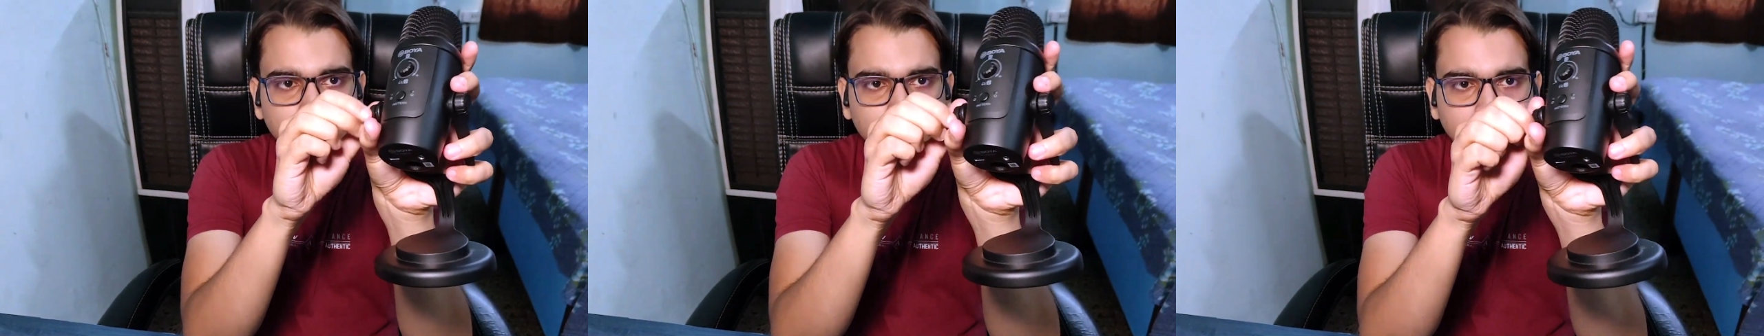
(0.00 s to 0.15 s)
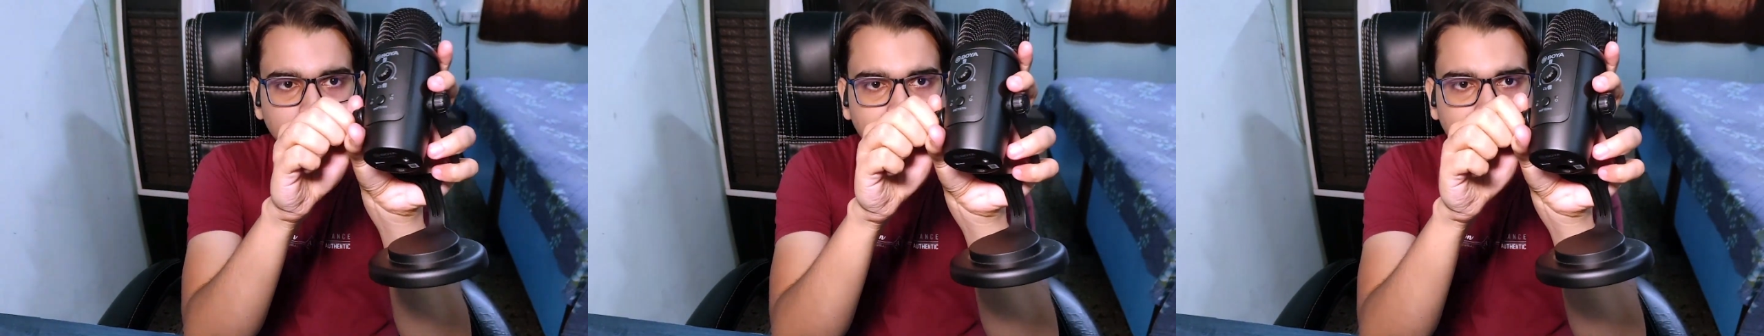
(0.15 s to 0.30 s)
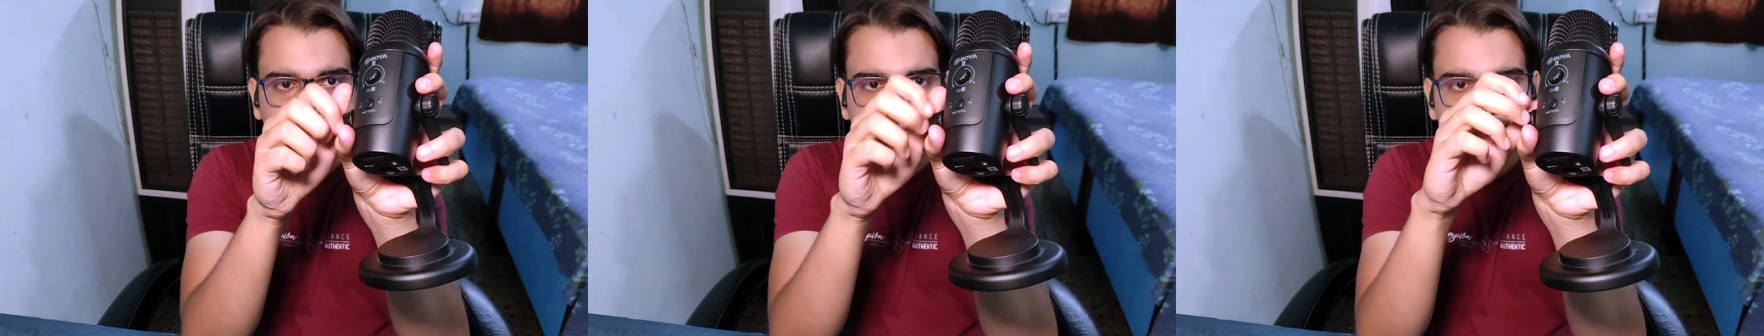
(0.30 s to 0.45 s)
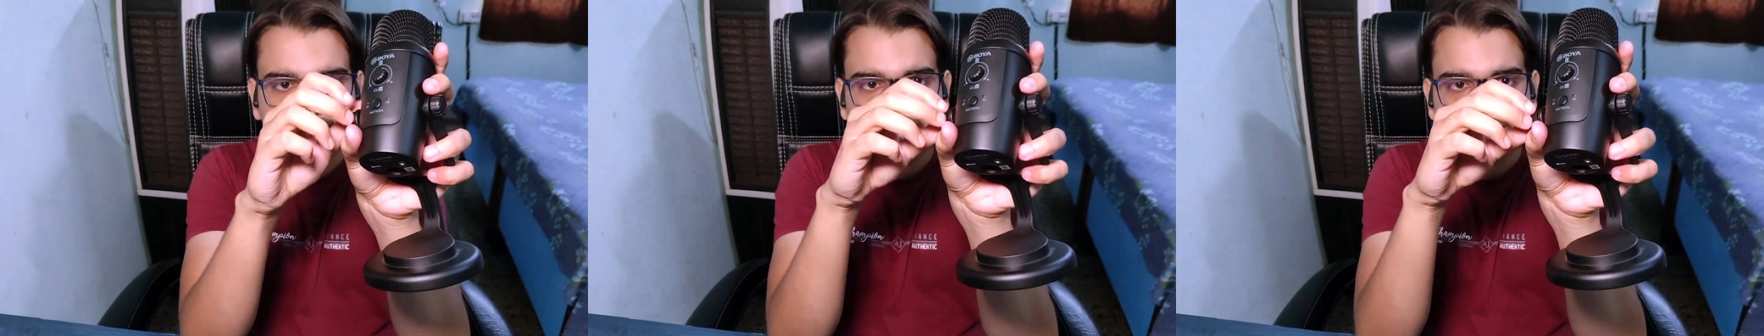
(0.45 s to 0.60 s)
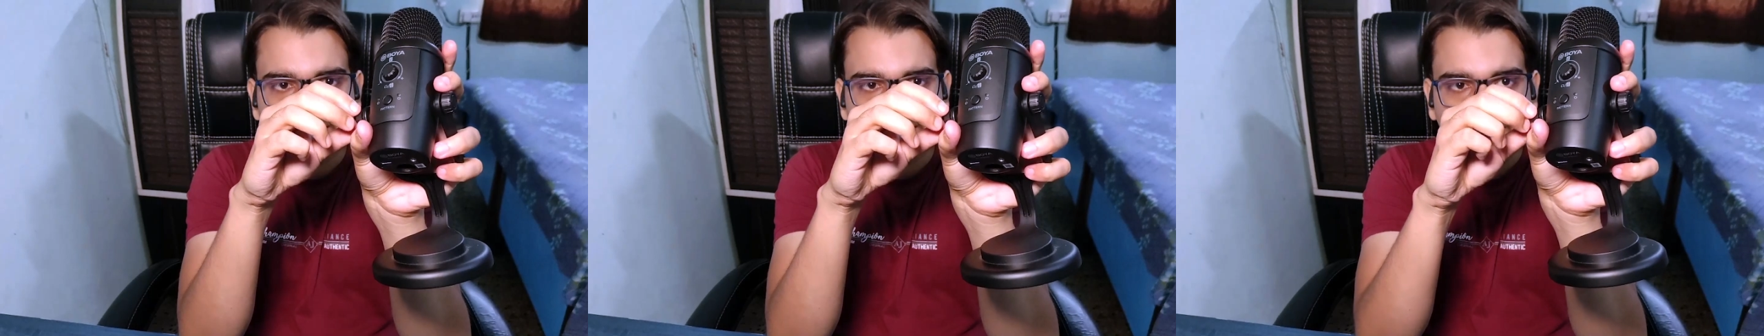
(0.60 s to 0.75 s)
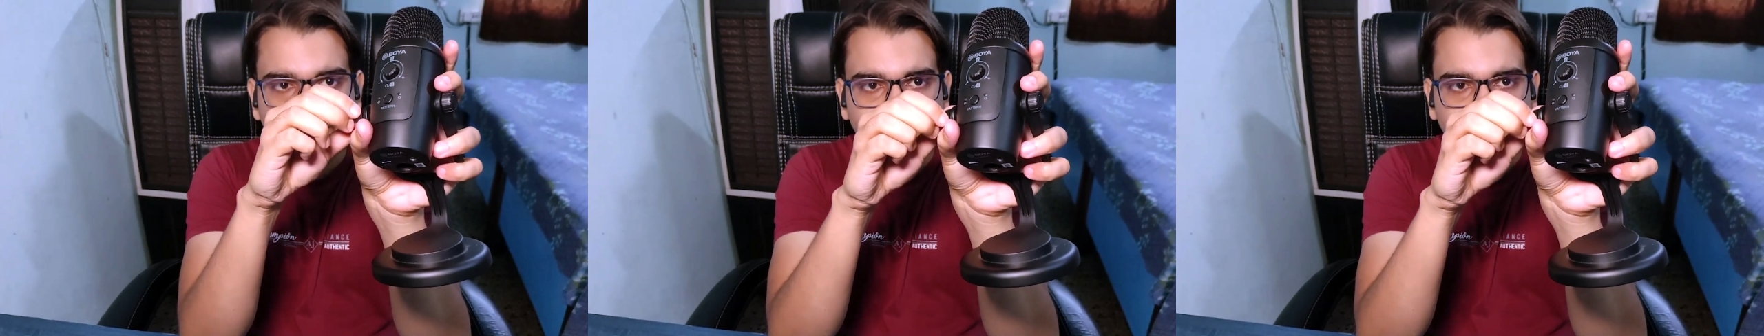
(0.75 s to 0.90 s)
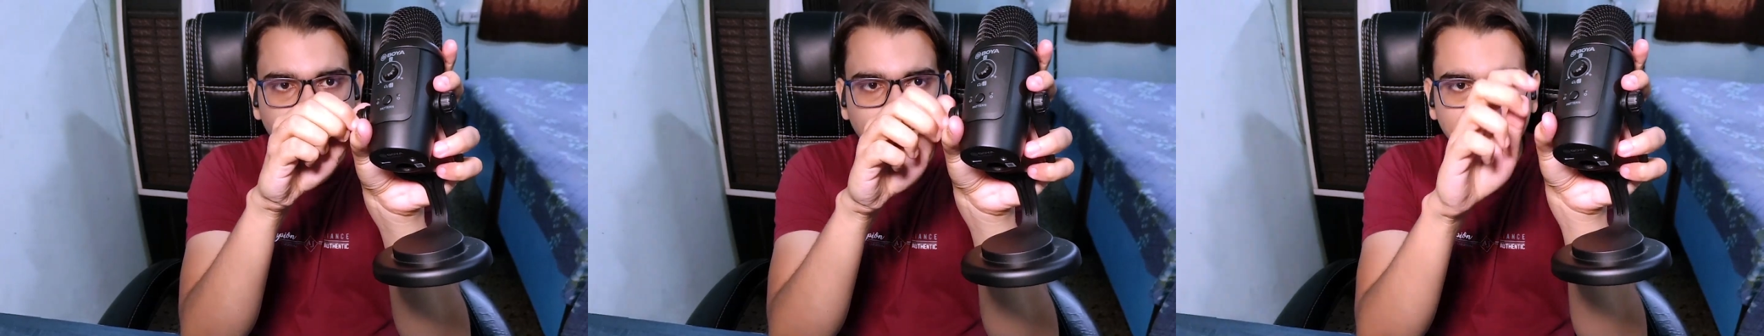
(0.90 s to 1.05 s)
and these
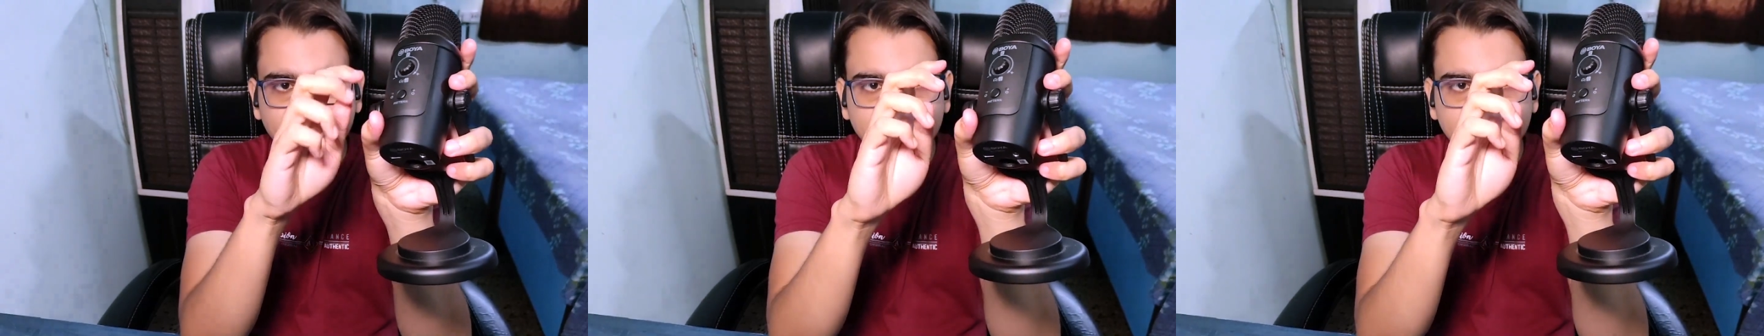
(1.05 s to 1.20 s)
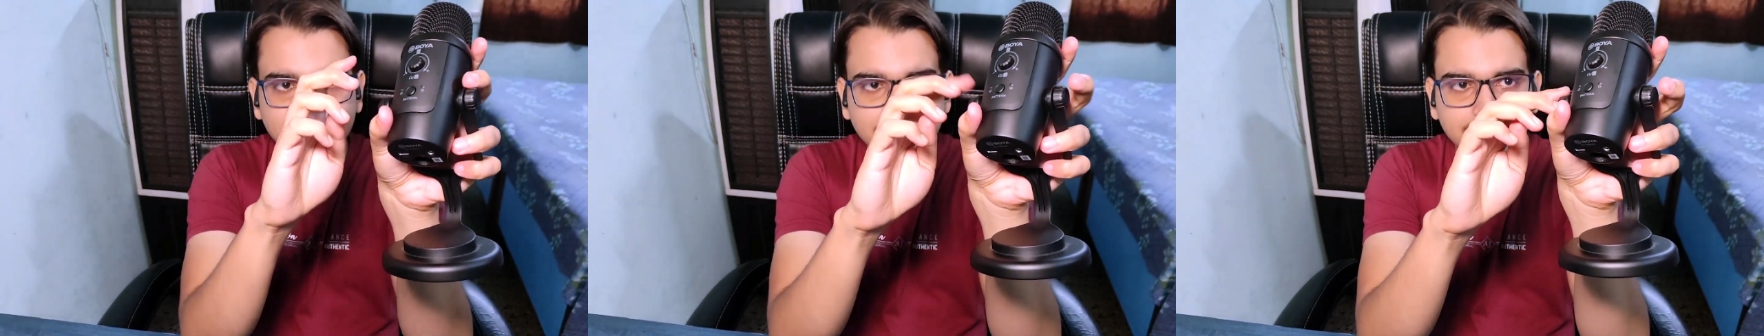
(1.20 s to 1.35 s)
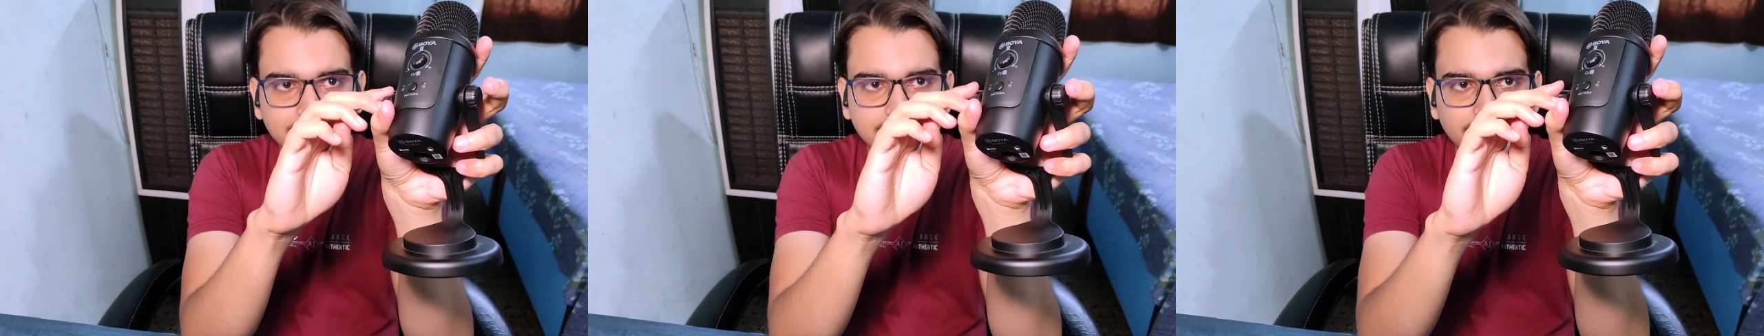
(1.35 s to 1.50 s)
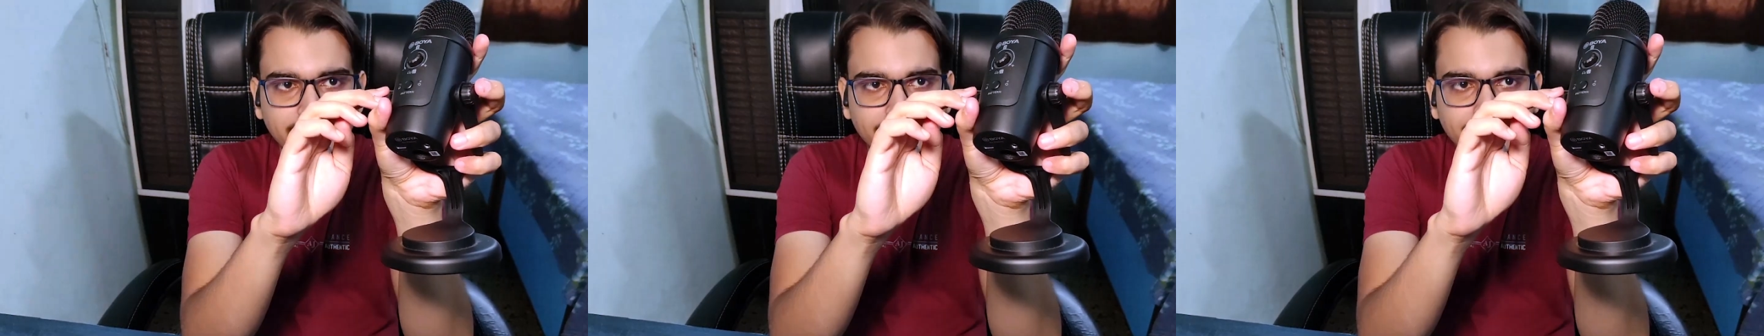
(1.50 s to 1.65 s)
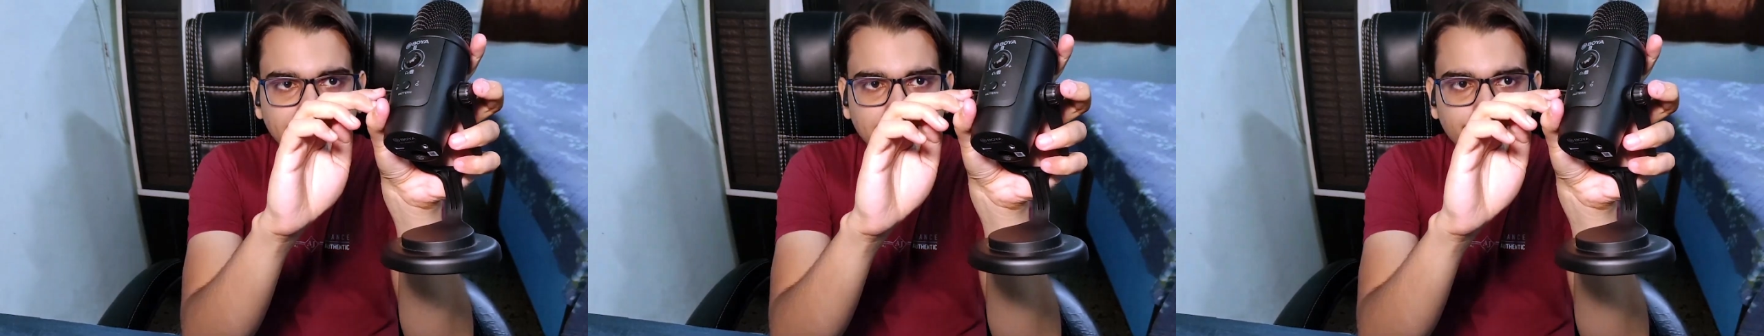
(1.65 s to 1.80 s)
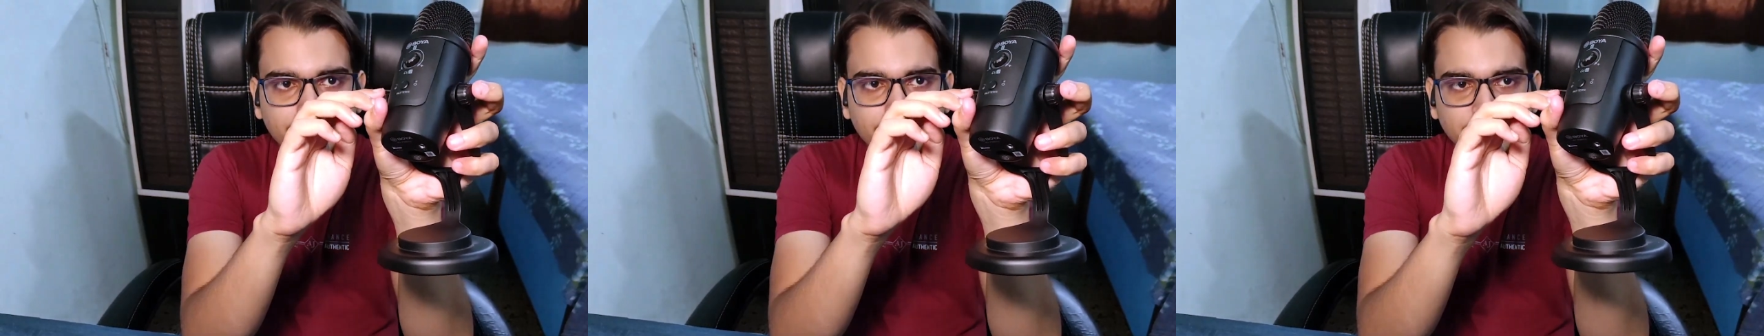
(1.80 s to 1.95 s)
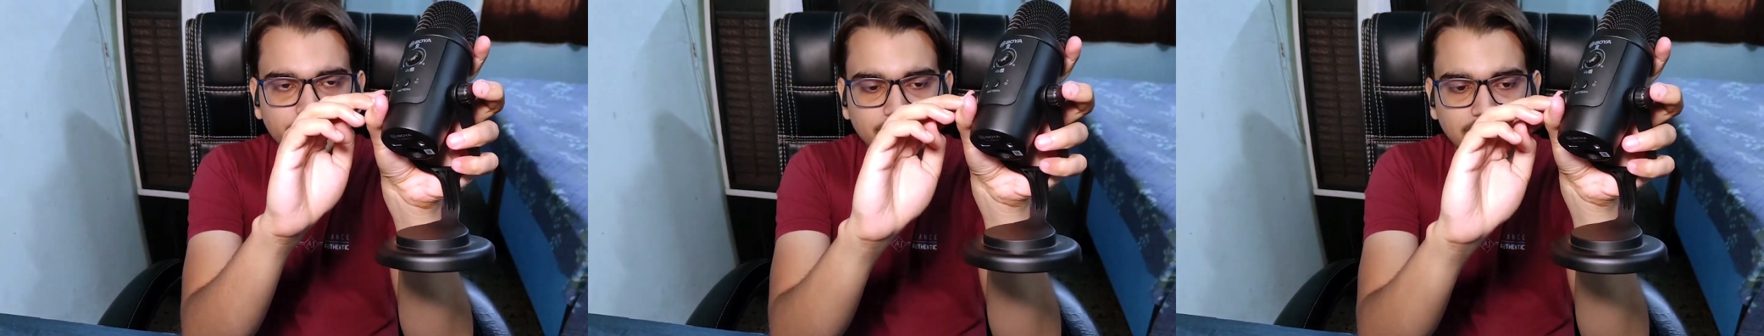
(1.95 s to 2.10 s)
are plastic, entirely
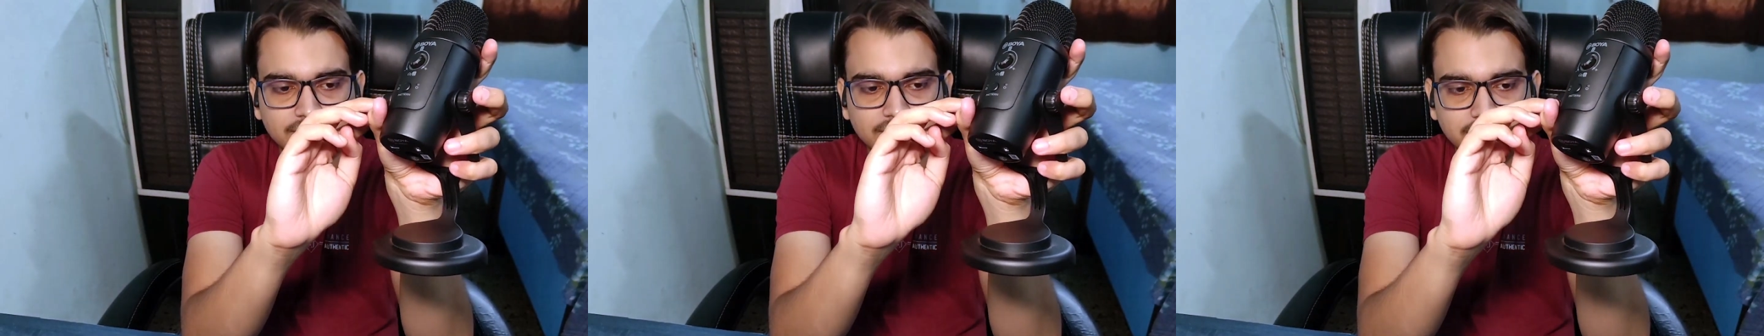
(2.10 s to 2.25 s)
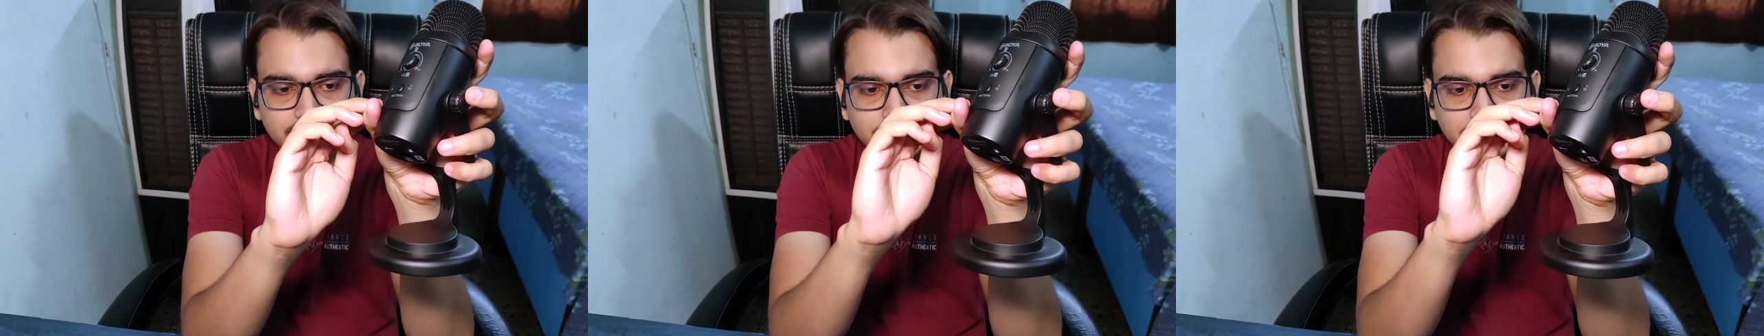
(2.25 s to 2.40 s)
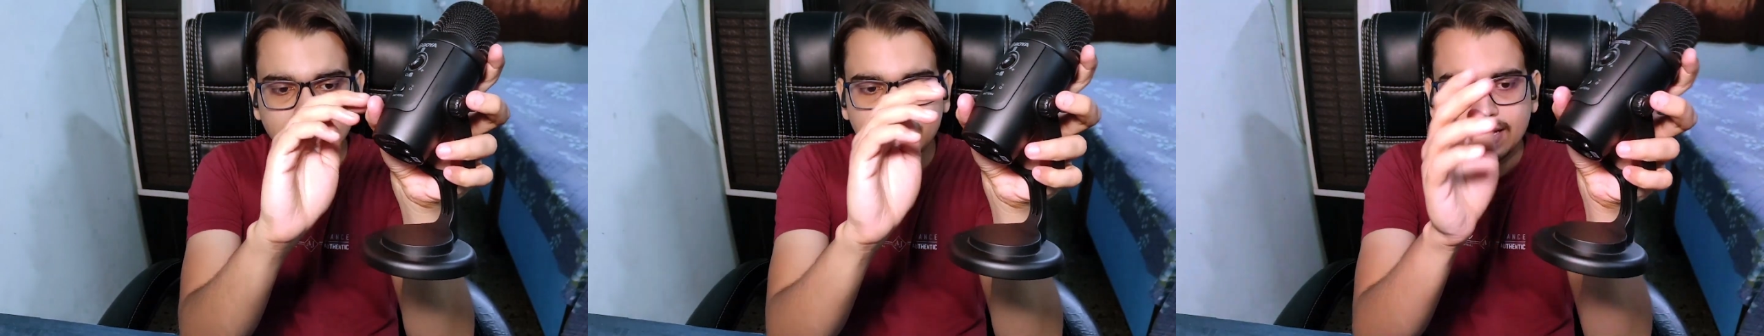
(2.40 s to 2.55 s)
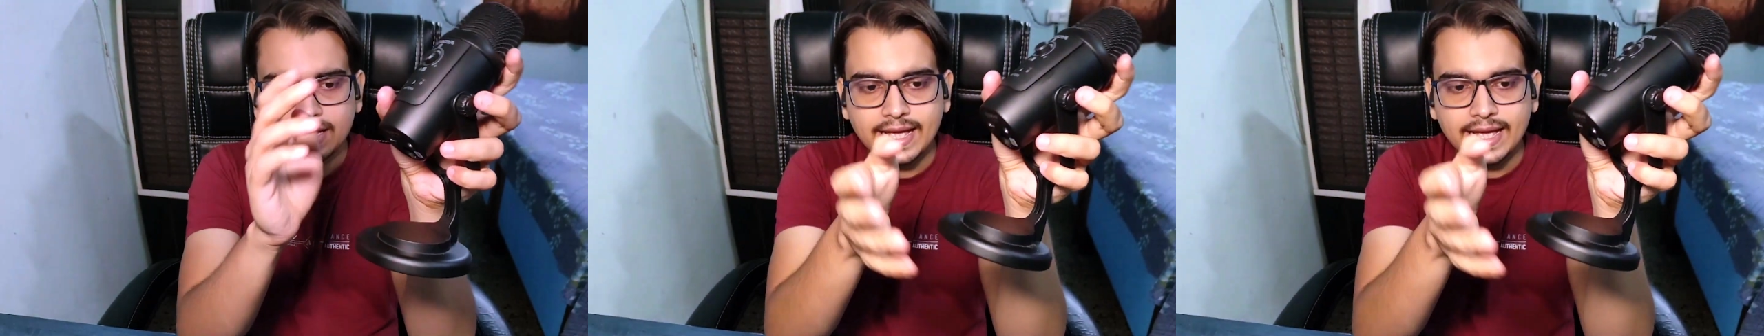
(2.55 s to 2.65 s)
made of plastic.